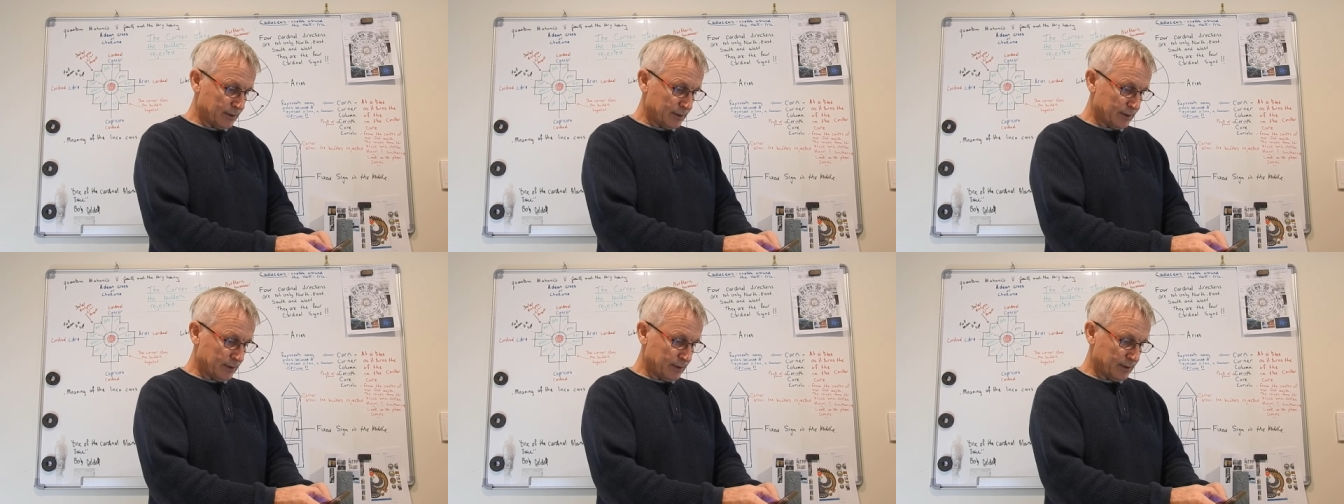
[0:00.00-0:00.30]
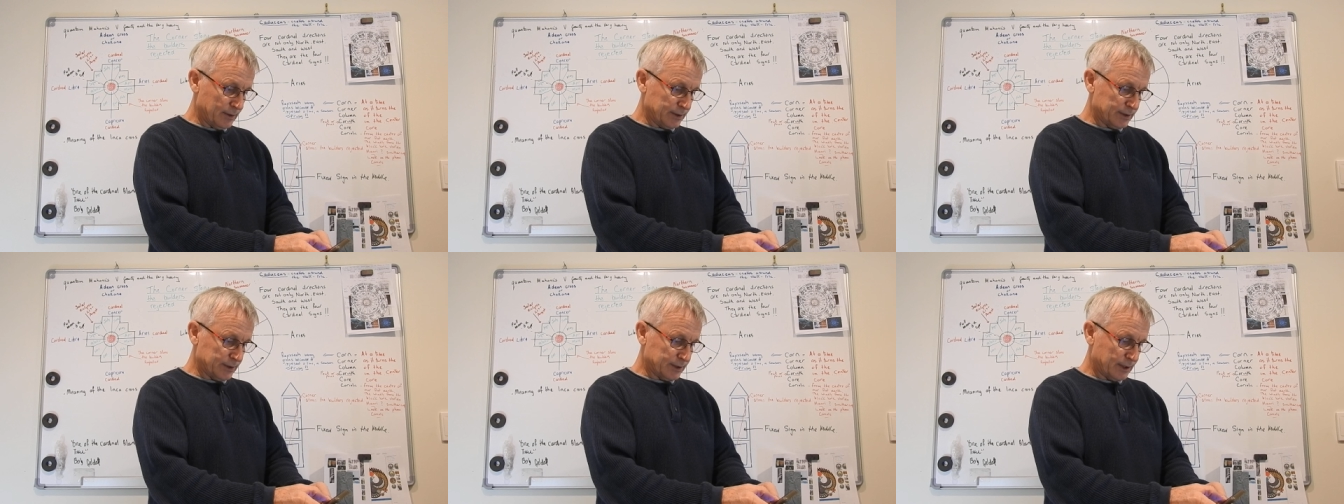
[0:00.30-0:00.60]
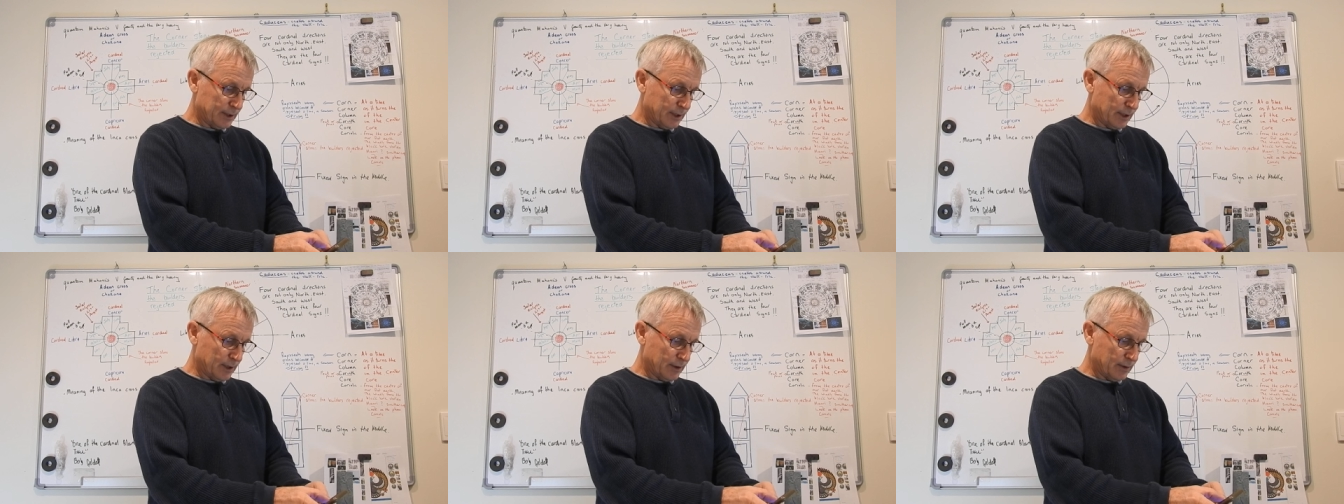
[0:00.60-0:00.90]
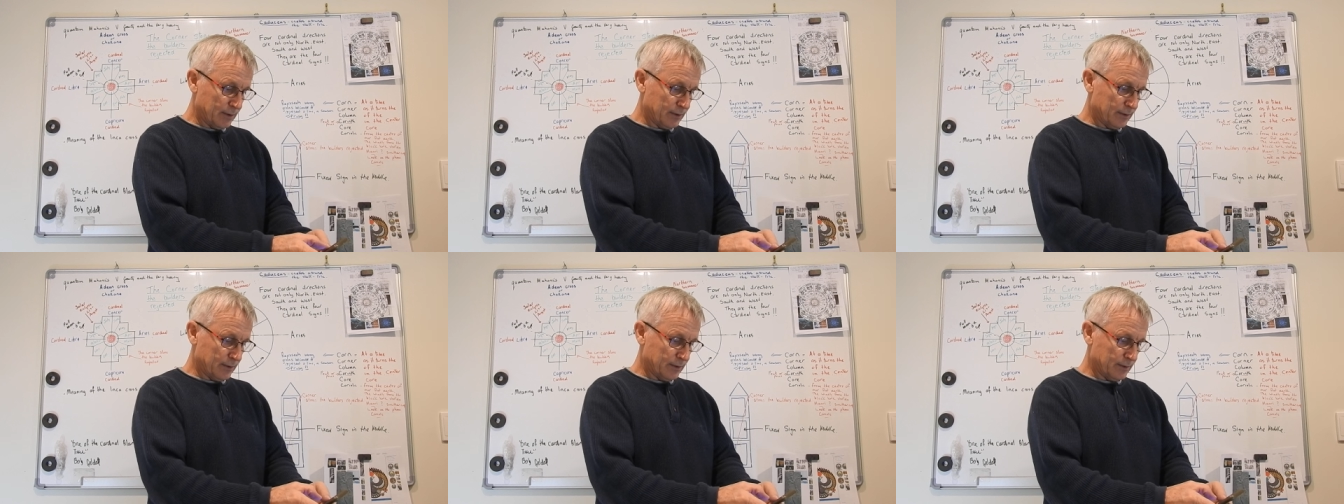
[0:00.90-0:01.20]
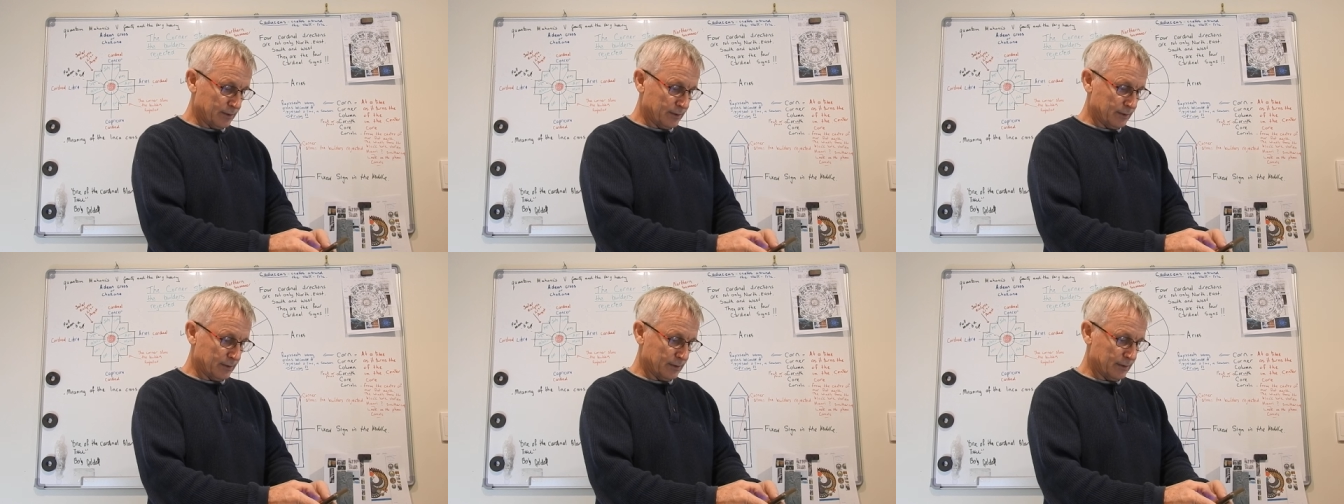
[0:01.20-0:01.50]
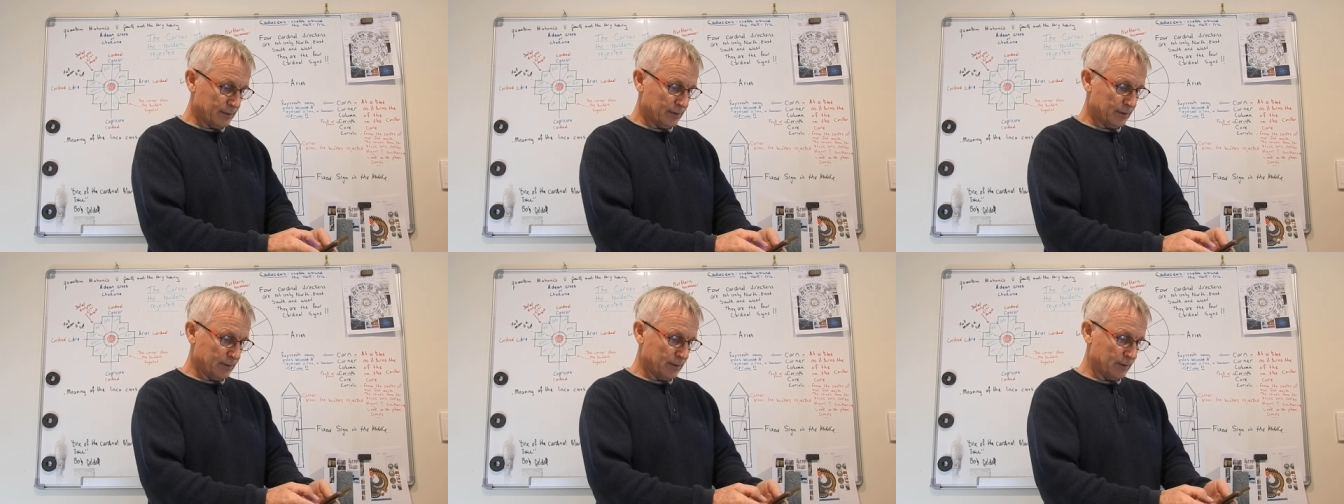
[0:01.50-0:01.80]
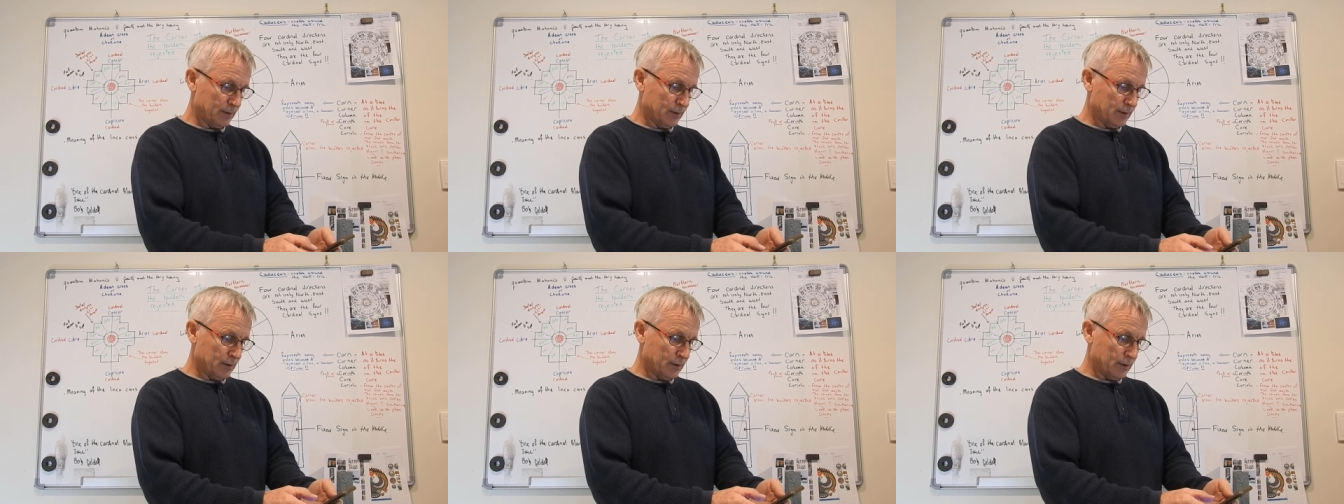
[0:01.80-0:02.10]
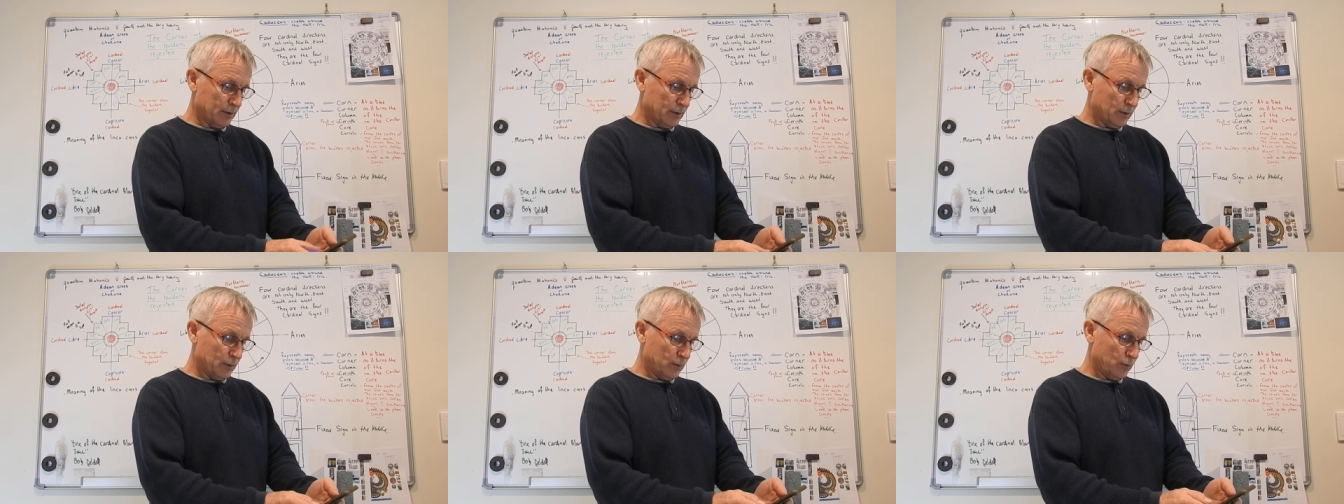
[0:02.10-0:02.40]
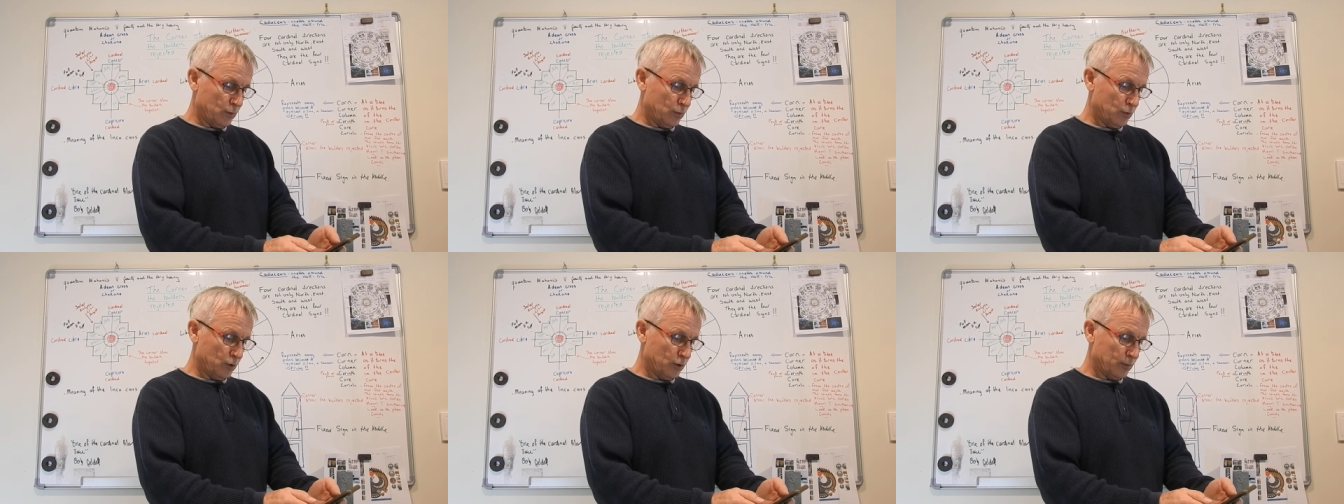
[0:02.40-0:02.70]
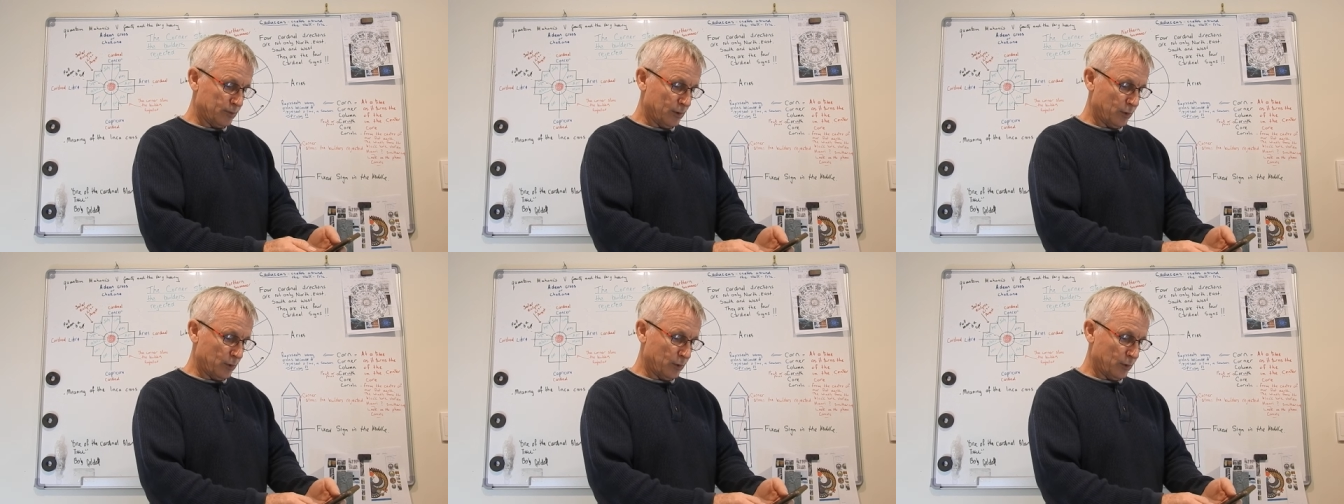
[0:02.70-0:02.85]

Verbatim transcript: So let's go work